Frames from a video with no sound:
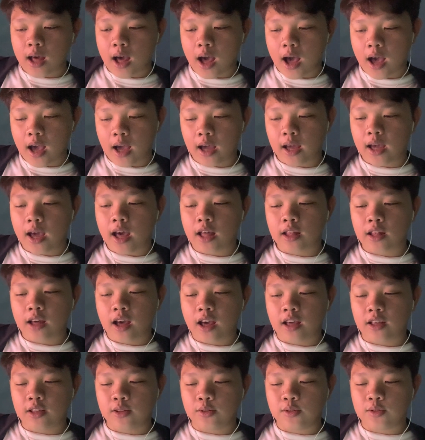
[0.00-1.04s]
I
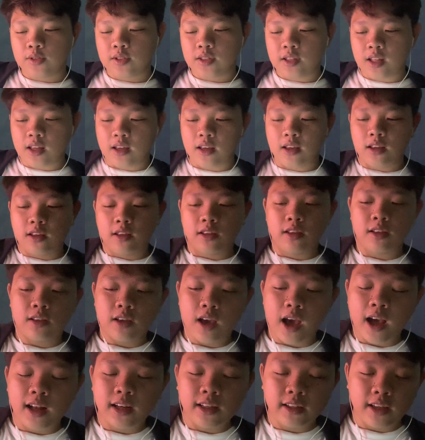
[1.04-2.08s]
used a
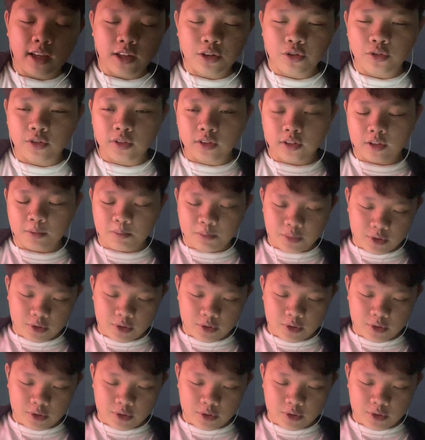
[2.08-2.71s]
alligator clip.